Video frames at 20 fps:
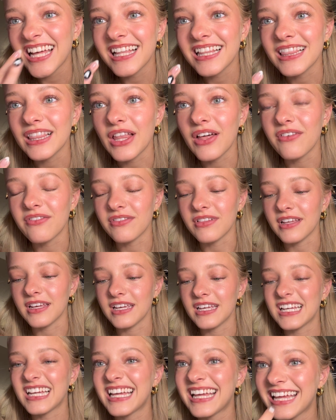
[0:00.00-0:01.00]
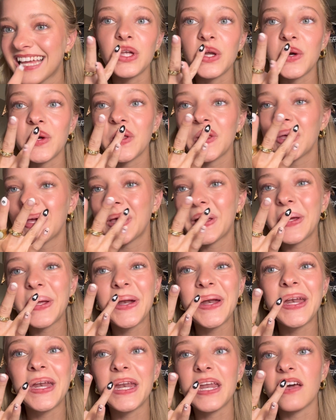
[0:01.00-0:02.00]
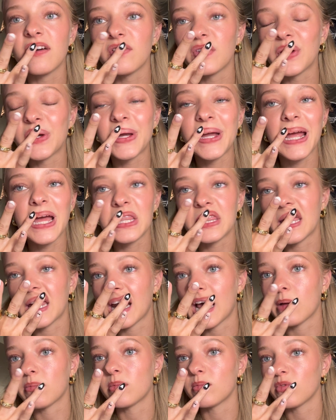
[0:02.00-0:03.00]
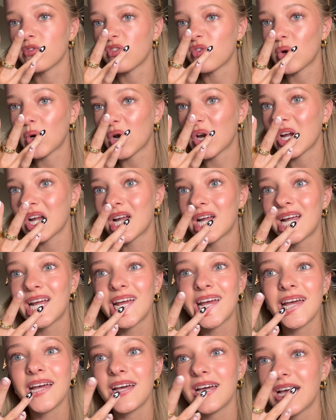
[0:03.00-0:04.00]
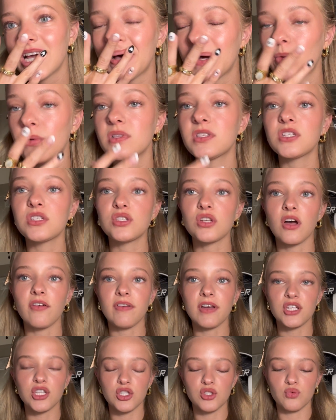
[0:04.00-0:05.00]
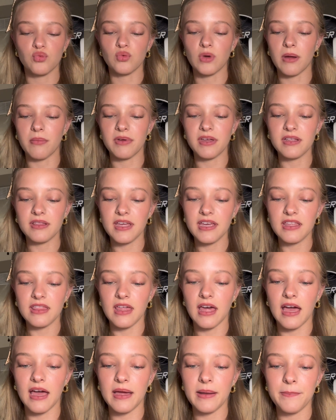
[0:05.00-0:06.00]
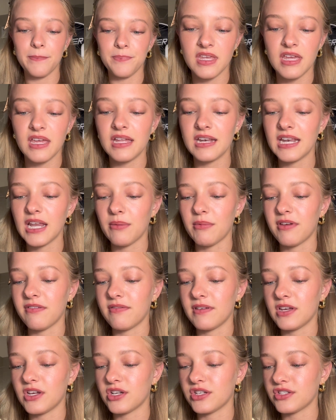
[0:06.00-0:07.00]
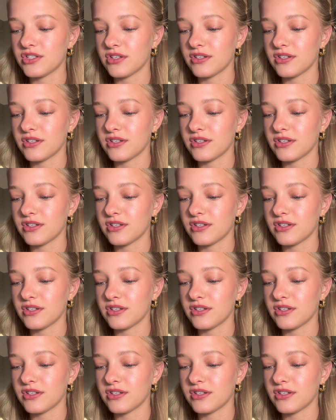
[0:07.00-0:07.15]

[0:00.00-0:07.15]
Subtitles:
Lovely. Literally never had that happen before. But once it's off, I just rub it like that, and my fingers are